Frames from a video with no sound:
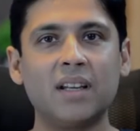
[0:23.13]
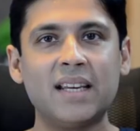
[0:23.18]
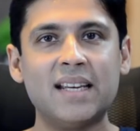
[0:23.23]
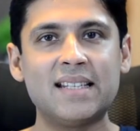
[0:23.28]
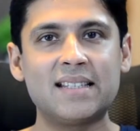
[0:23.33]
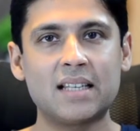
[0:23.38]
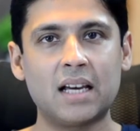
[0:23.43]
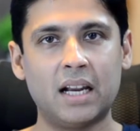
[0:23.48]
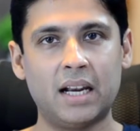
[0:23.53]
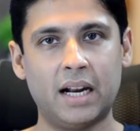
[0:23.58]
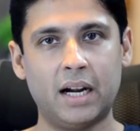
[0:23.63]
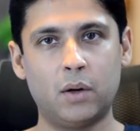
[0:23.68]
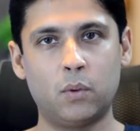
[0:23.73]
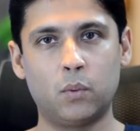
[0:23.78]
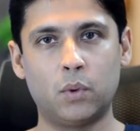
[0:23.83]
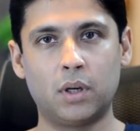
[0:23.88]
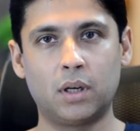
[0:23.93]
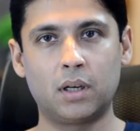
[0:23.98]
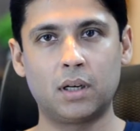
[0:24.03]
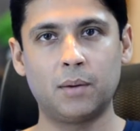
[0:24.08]
is a
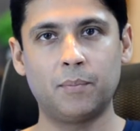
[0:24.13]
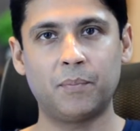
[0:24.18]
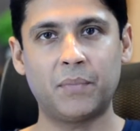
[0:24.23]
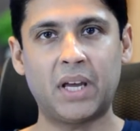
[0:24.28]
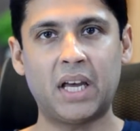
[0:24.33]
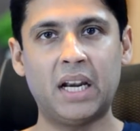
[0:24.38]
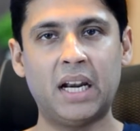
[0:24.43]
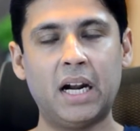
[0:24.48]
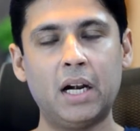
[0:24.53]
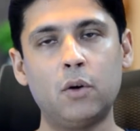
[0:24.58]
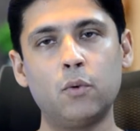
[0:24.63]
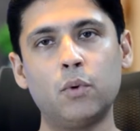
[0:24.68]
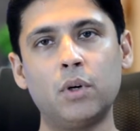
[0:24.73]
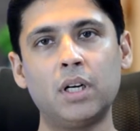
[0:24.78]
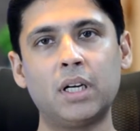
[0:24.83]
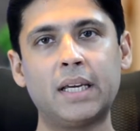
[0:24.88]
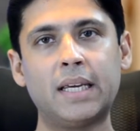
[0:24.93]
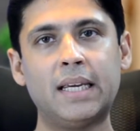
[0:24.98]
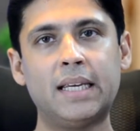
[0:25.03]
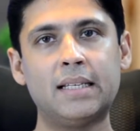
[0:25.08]
network? A
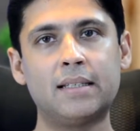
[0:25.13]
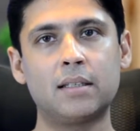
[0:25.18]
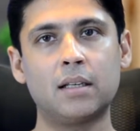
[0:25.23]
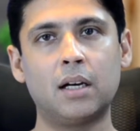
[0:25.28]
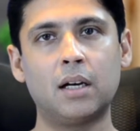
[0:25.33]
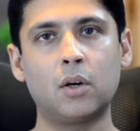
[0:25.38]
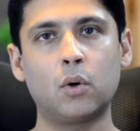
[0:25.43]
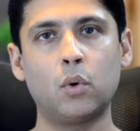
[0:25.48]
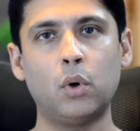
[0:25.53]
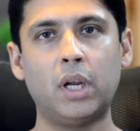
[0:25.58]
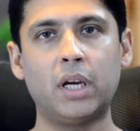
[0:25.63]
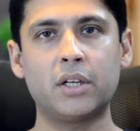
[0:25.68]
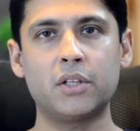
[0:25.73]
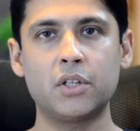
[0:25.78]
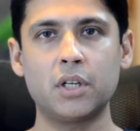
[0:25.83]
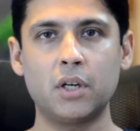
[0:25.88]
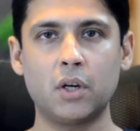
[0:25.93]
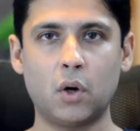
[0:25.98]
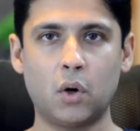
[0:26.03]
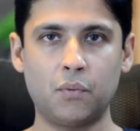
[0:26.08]
network is a
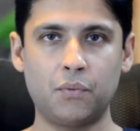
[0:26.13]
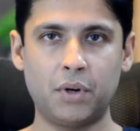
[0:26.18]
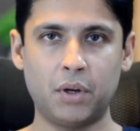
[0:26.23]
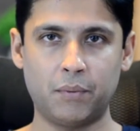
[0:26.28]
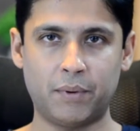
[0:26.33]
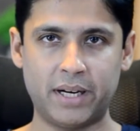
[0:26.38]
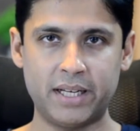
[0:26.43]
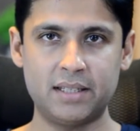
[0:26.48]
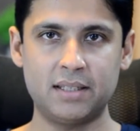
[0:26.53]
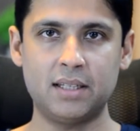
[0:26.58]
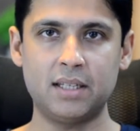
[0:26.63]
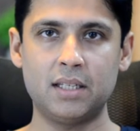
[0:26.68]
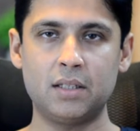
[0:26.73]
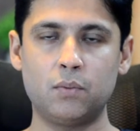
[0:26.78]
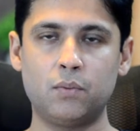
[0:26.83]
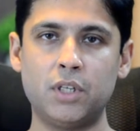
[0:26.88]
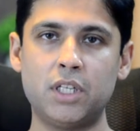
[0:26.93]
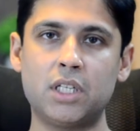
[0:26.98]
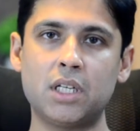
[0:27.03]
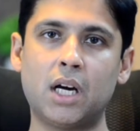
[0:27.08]
collection of devices
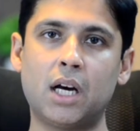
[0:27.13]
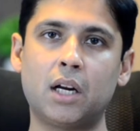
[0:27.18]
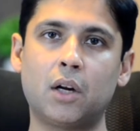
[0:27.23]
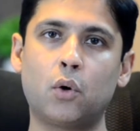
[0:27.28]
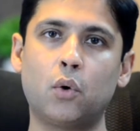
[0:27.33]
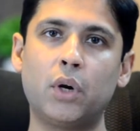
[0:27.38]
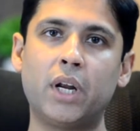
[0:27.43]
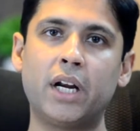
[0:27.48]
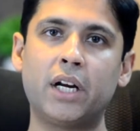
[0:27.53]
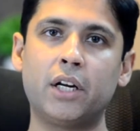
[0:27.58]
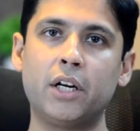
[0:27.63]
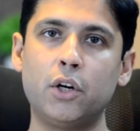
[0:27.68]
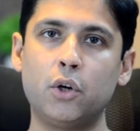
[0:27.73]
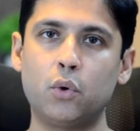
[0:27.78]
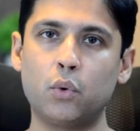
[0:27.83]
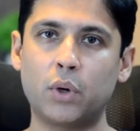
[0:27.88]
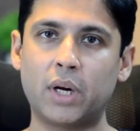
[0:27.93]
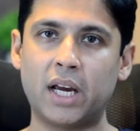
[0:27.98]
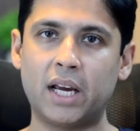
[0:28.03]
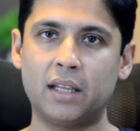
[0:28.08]
which are connected
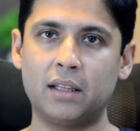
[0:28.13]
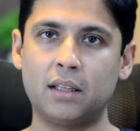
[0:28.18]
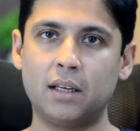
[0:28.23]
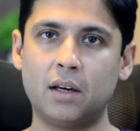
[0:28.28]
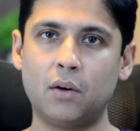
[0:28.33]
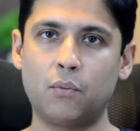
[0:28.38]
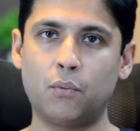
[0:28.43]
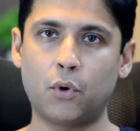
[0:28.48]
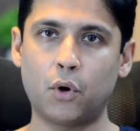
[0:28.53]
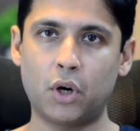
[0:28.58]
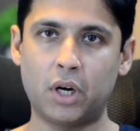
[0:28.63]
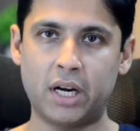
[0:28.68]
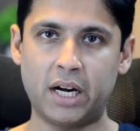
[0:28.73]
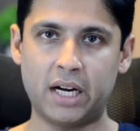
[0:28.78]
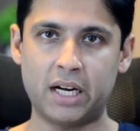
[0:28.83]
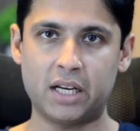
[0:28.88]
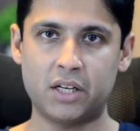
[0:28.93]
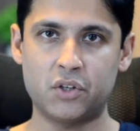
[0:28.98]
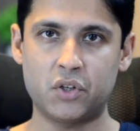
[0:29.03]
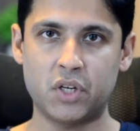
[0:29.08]
together for
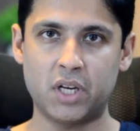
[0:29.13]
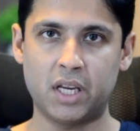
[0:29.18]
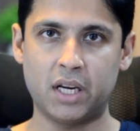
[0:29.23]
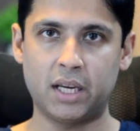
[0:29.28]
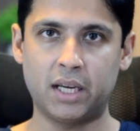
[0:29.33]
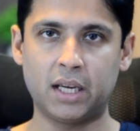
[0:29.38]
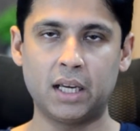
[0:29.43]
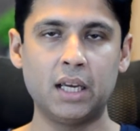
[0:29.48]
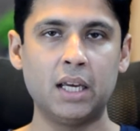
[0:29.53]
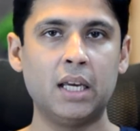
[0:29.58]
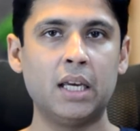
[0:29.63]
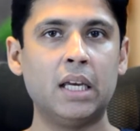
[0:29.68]
data sharing.